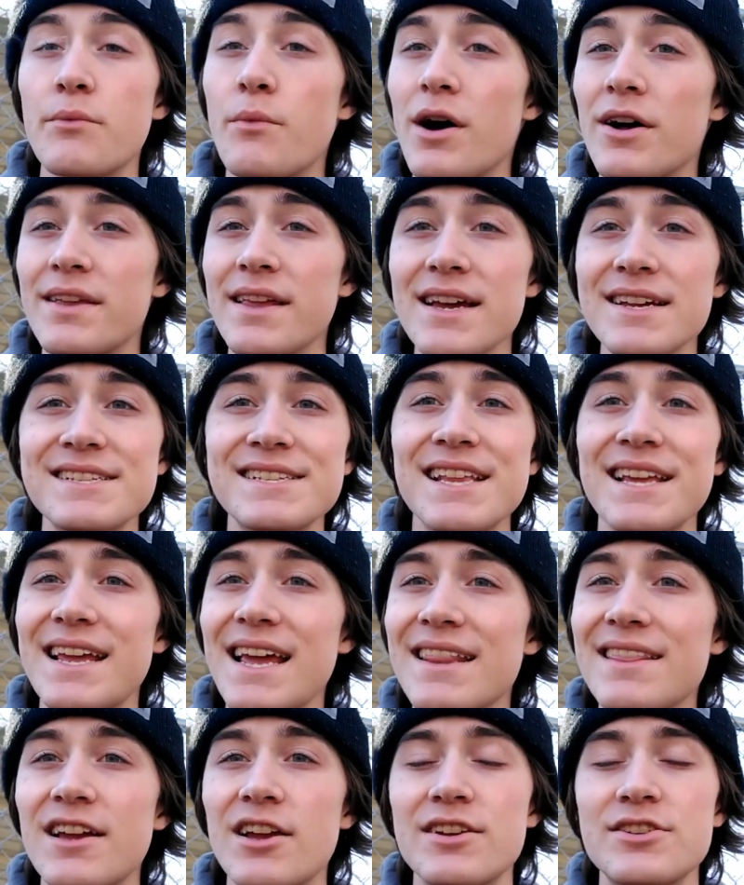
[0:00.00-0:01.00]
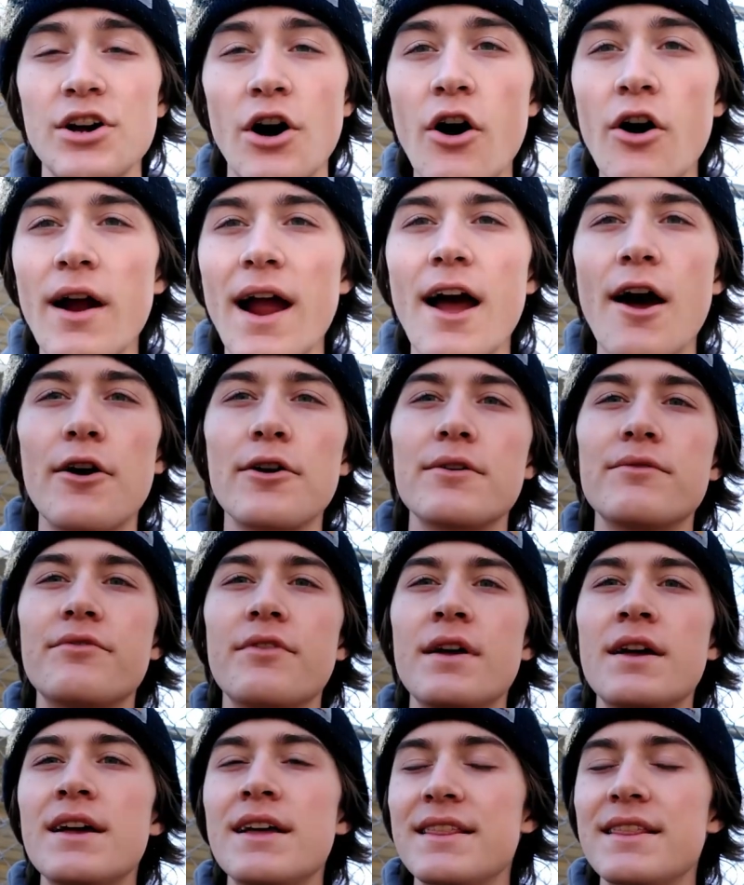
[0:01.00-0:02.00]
and while yes, they get the tar out of